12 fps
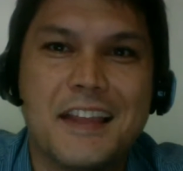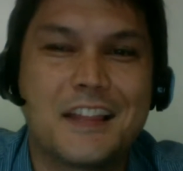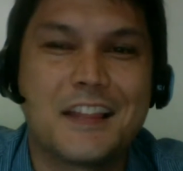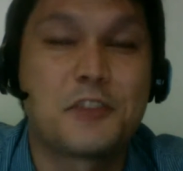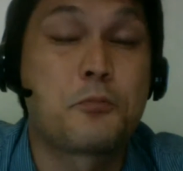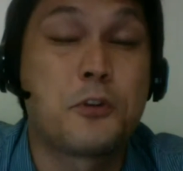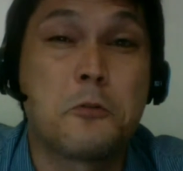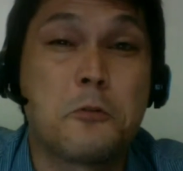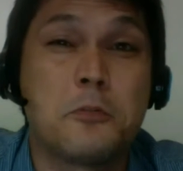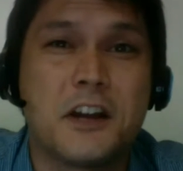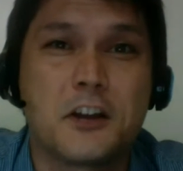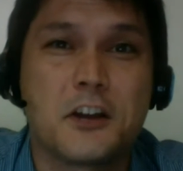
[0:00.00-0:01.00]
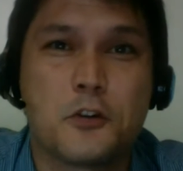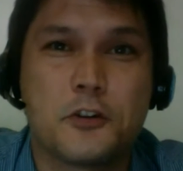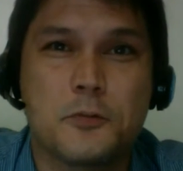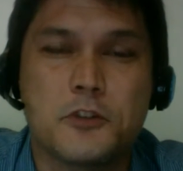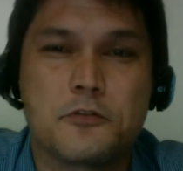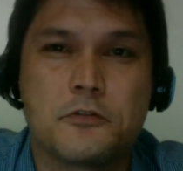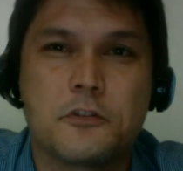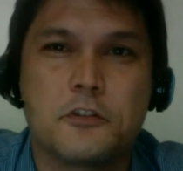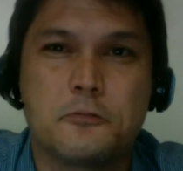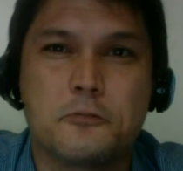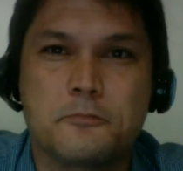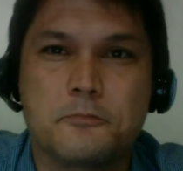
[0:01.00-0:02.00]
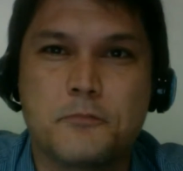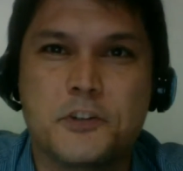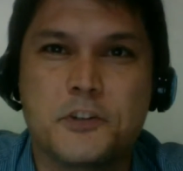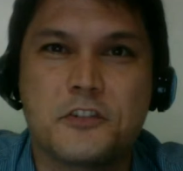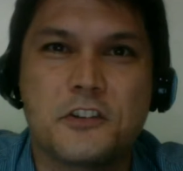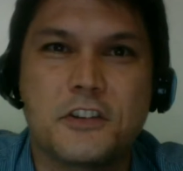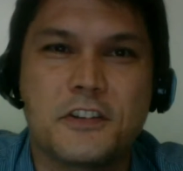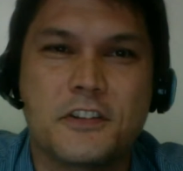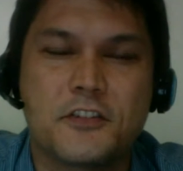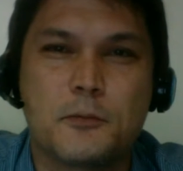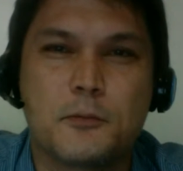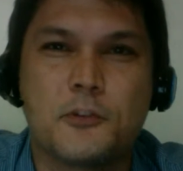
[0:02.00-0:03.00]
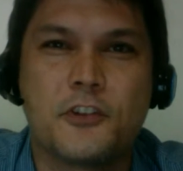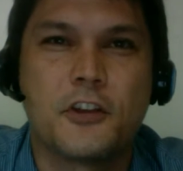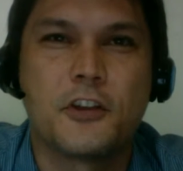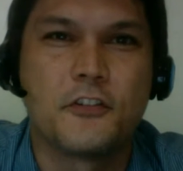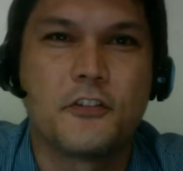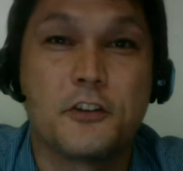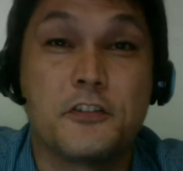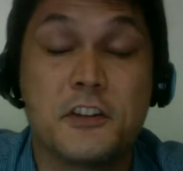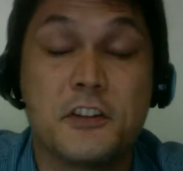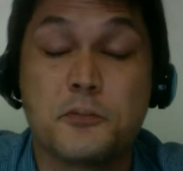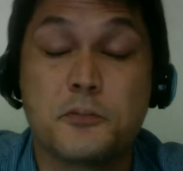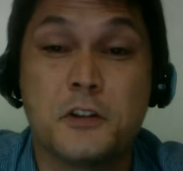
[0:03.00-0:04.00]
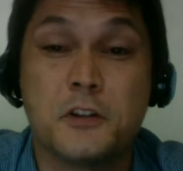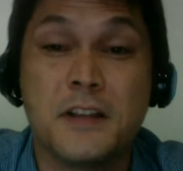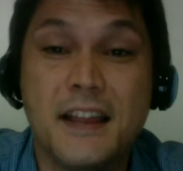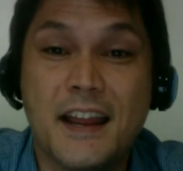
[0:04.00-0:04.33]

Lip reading: That's probably not going to be true, because looking at the summer sales, they're dismal.